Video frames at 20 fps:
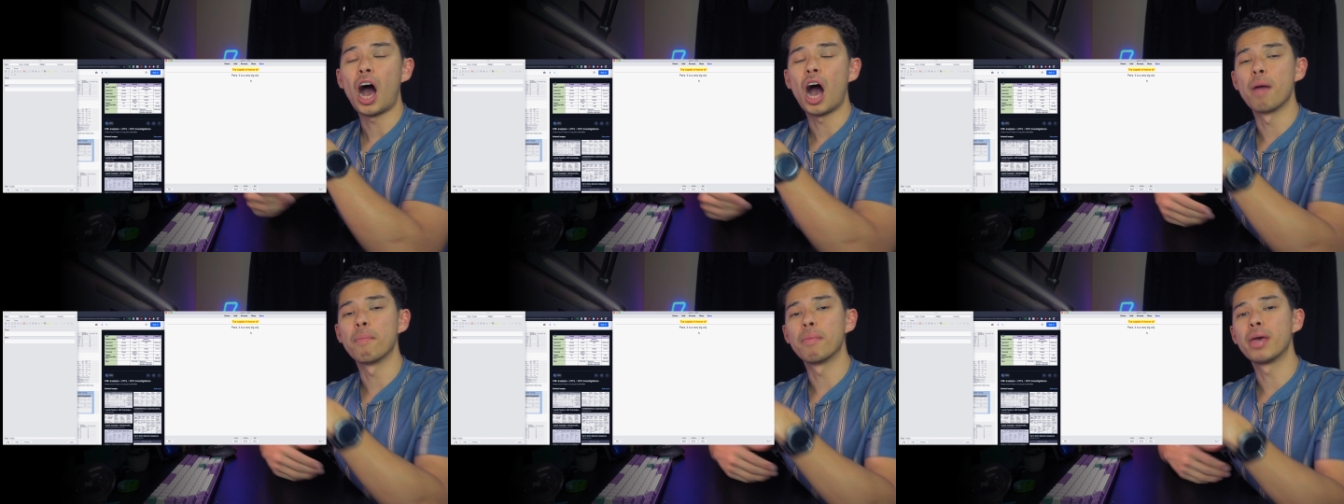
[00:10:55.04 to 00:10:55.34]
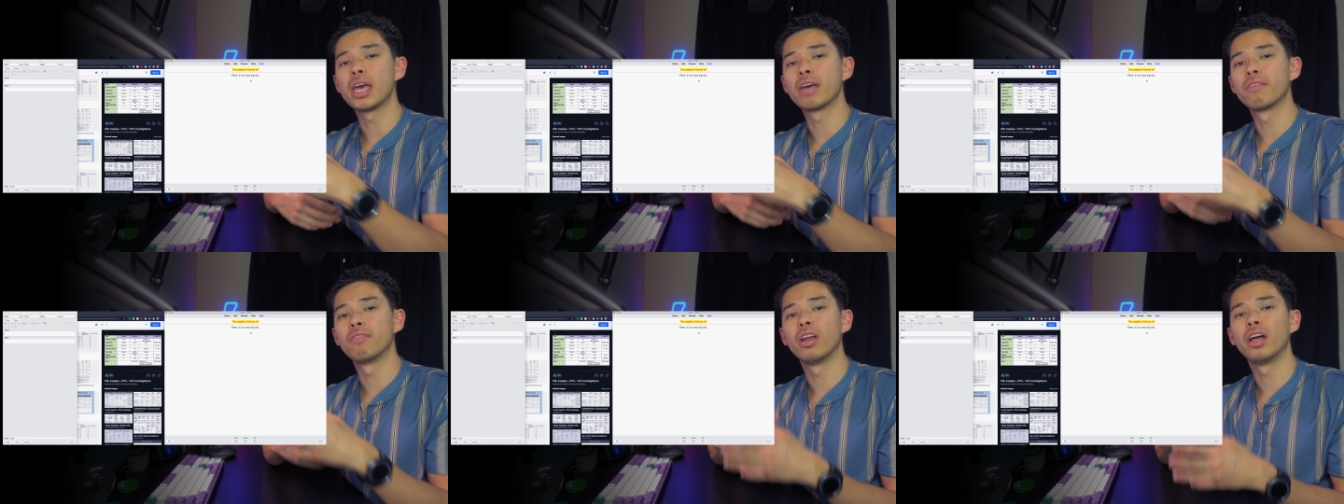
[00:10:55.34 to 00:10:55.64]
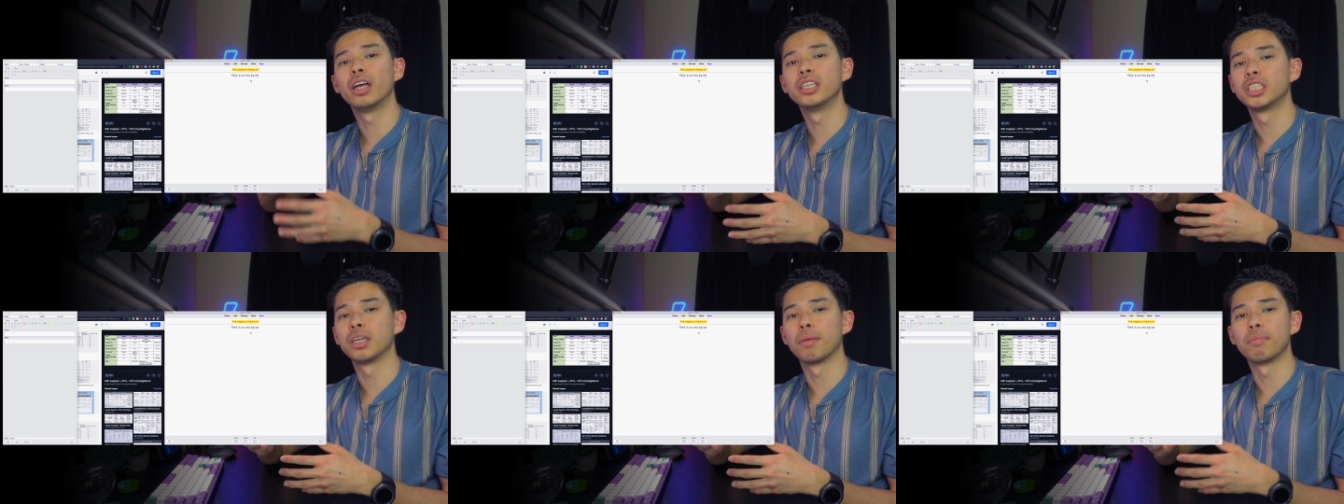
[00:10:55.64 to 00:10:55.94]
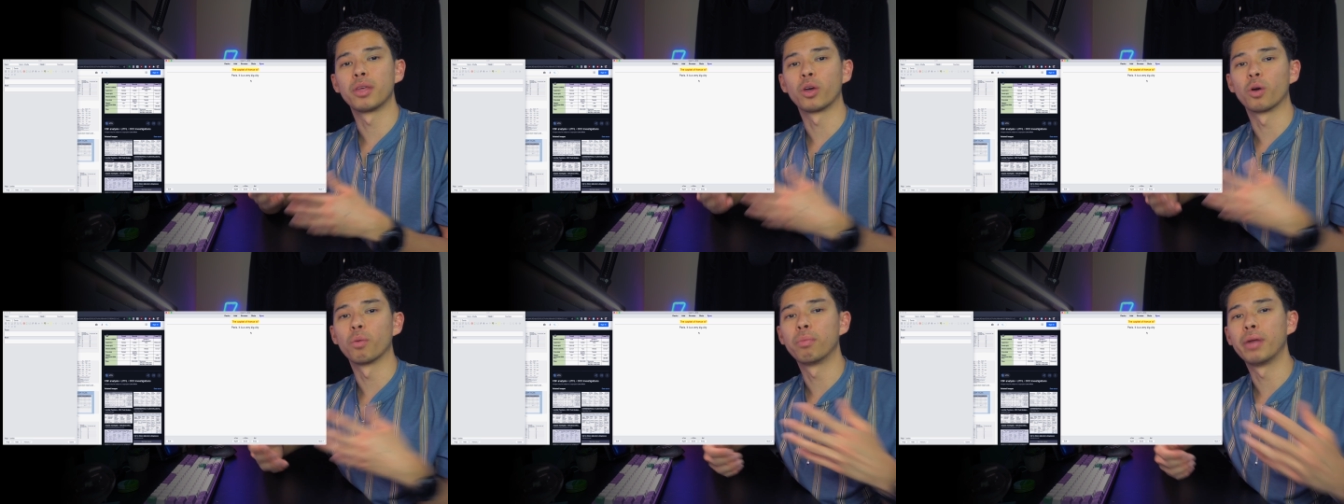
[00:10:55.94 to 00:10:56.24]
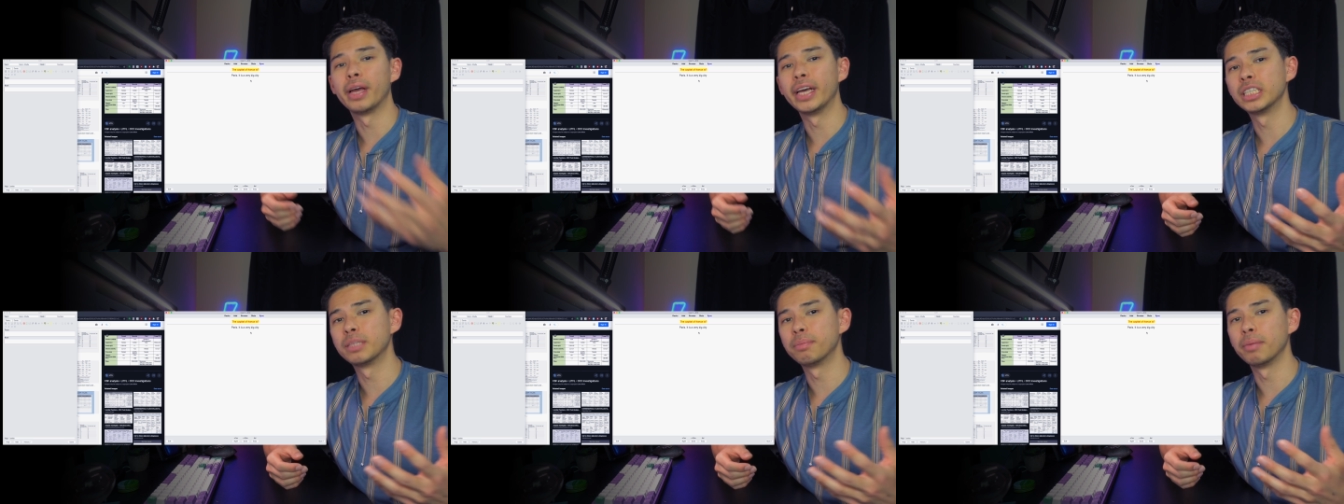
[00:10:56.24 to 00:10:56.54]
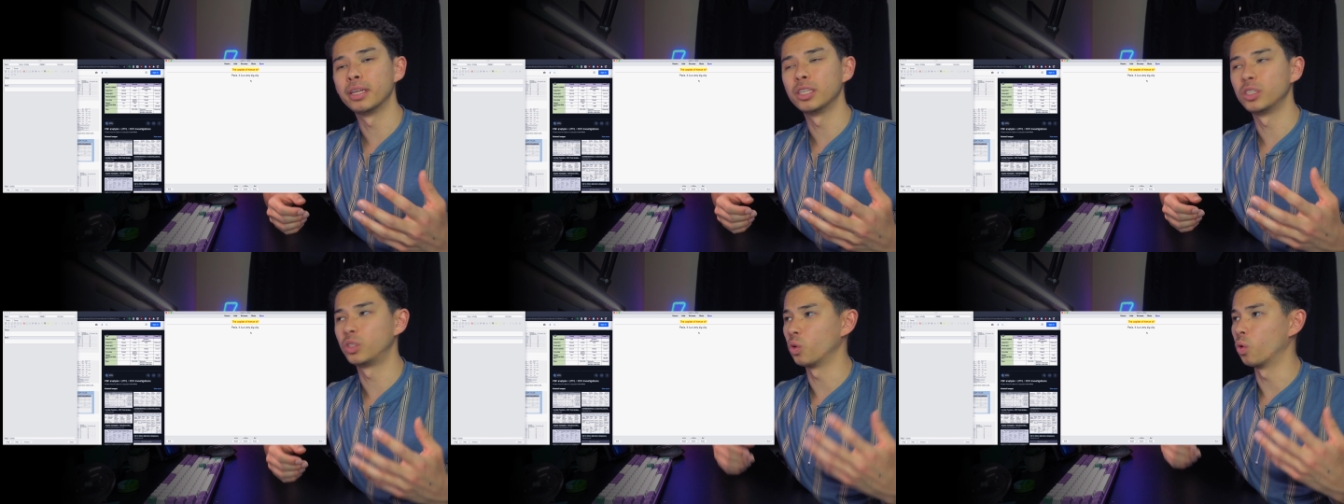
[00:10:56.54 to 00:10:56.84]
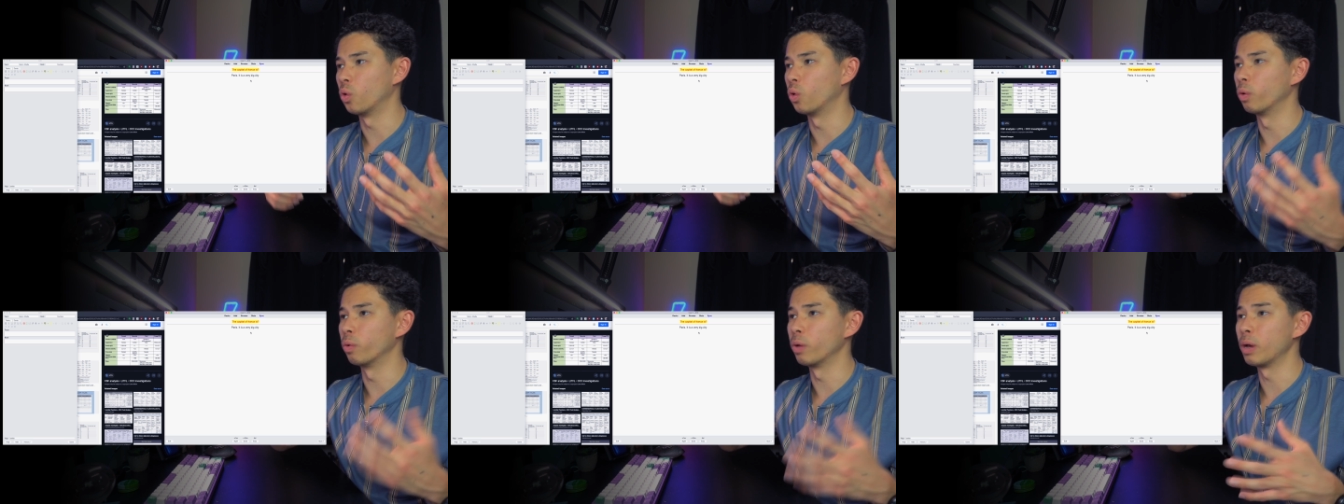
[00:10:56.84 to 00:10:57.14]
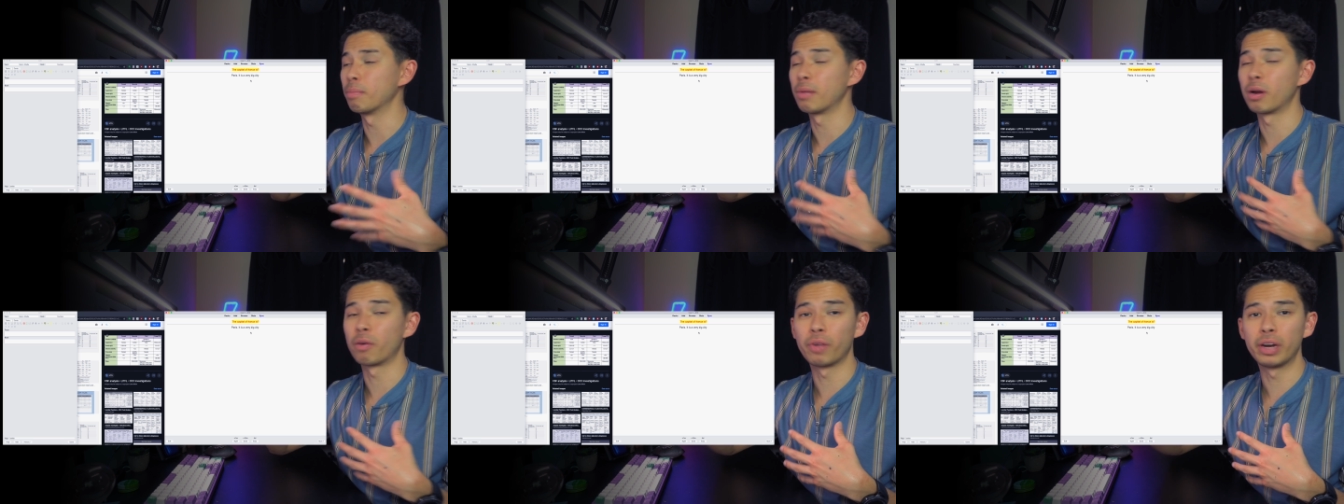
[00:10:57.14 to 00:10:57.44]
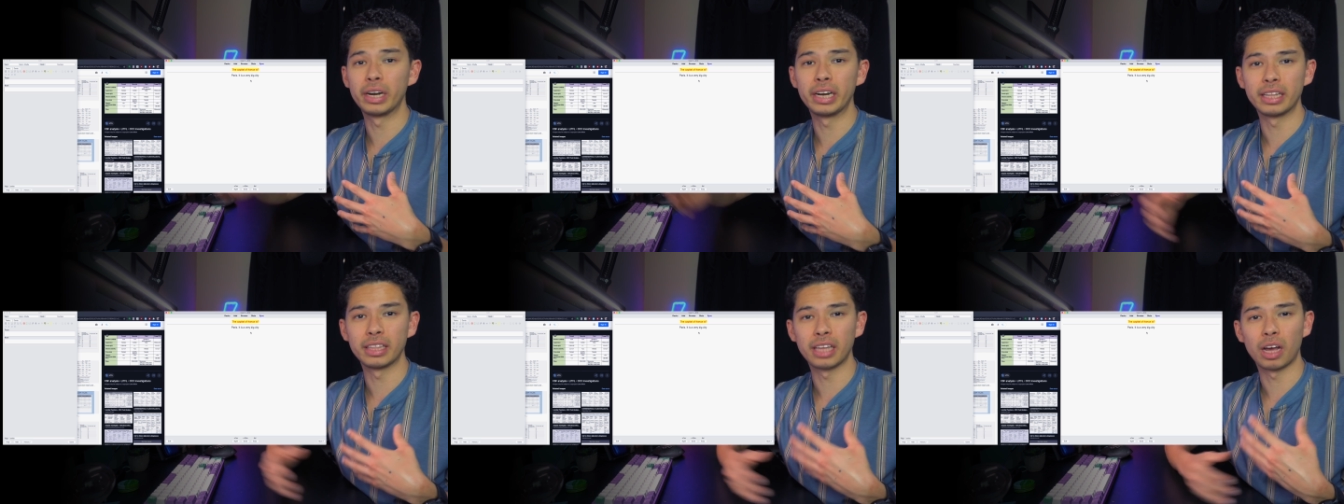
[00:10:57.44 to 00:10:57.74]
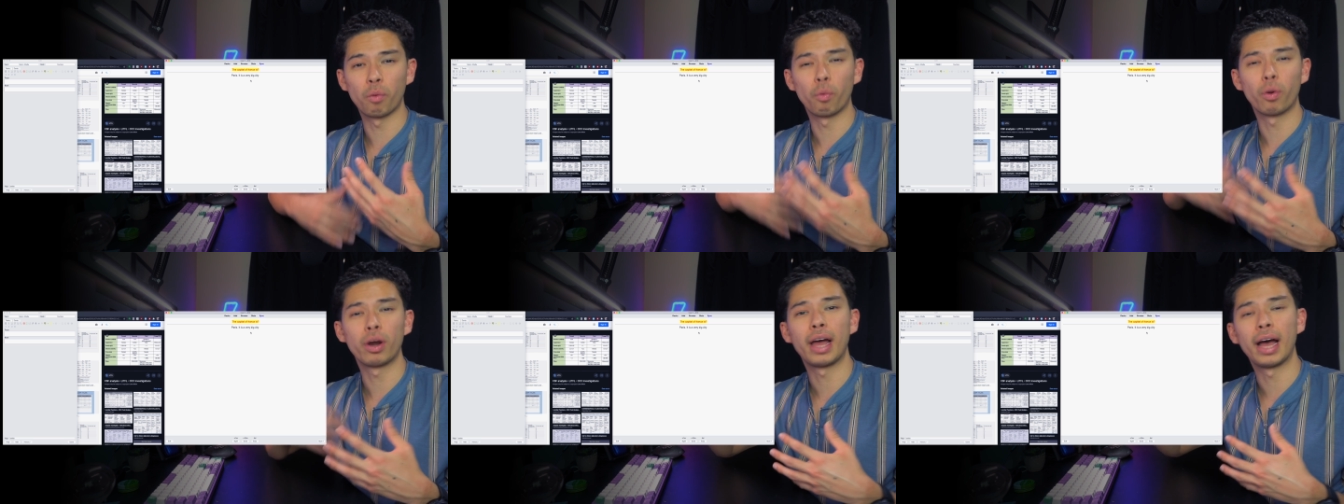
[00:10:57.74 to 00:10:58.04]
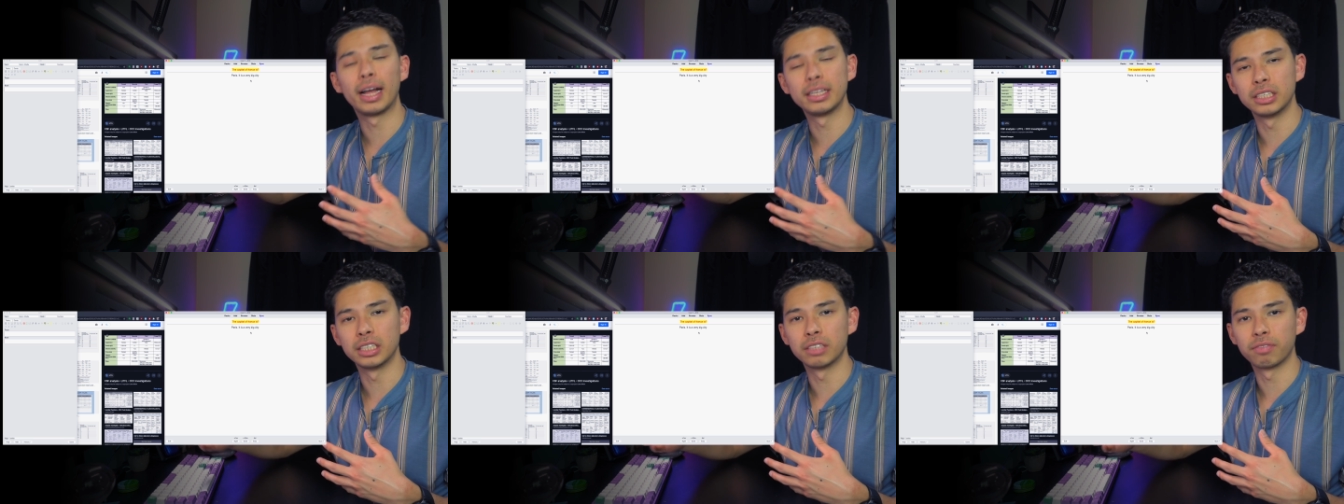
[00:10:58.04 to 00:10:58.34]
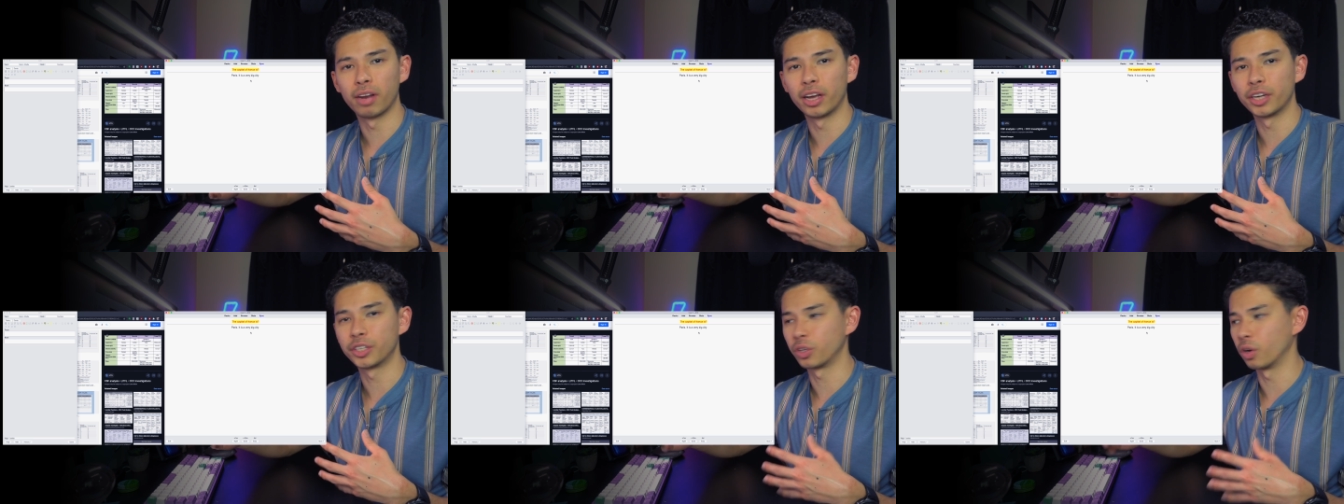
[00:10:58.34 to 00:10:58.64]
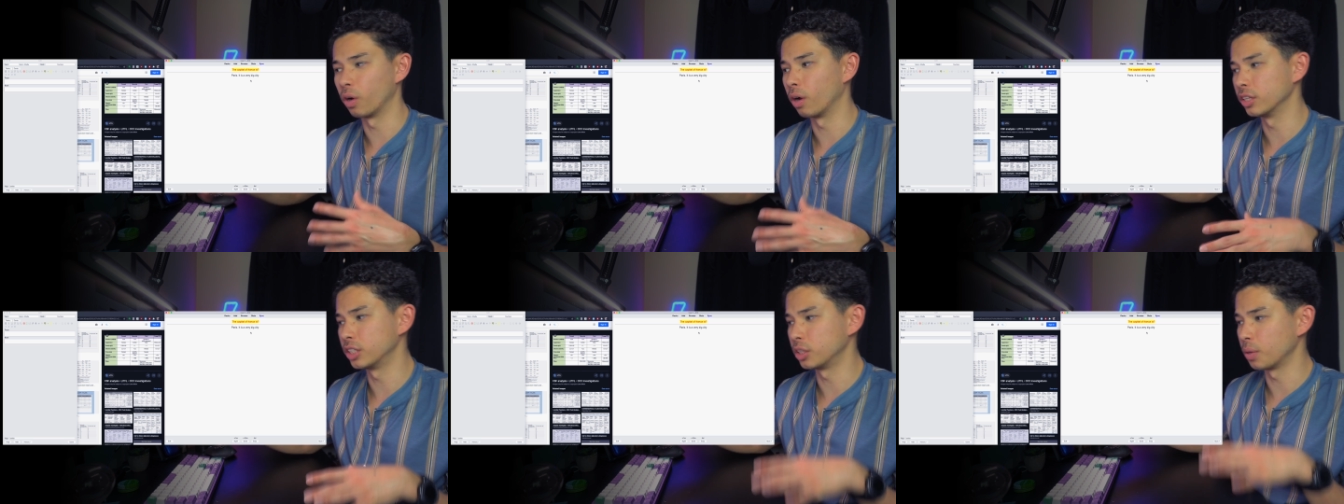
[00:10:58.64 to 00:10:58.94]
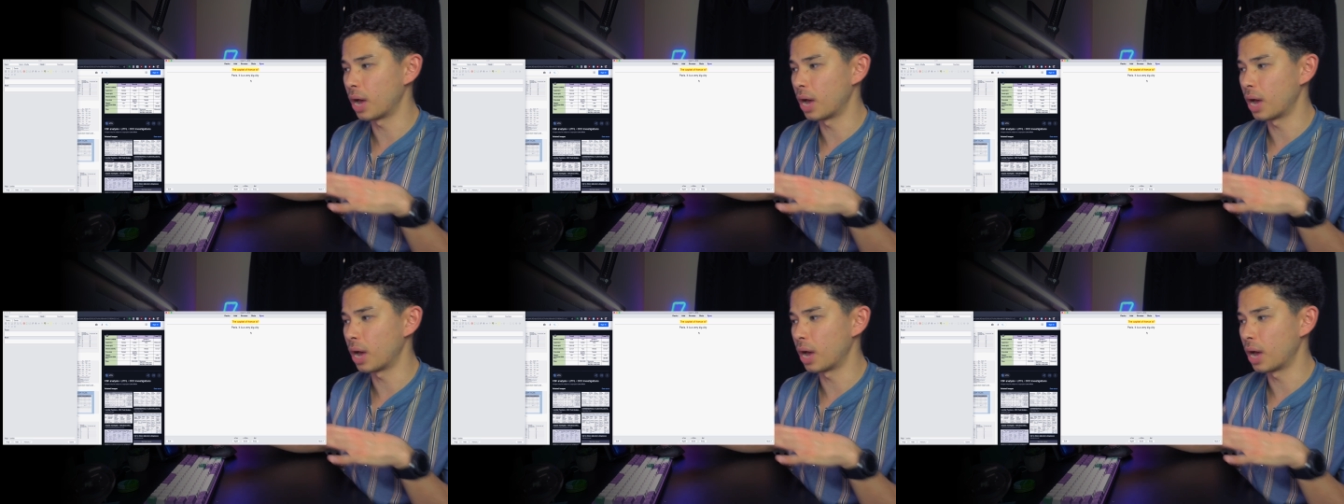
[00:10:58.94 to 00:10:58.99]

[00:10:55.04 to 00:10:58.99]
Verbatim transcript: I may have learned something on placement or in my reading that I want to add to this flashcard.